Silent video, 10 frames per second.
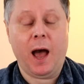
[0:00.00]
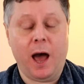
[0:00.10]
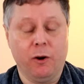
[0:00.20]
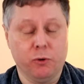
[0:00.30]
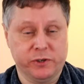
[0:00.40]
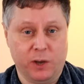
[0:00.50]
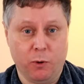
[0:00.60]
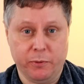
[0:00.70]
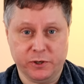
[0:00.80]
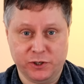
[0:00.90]
and also
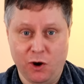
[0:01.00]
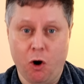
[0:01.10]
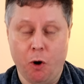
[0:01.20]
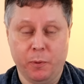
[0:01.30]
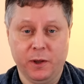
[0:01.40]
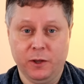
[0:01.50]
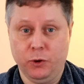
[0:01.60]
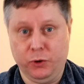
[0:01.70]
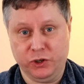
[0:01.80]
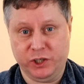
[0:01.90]
on the top.
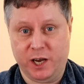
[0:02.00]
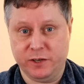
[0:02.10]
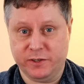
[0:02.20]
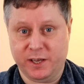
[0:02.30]
You can change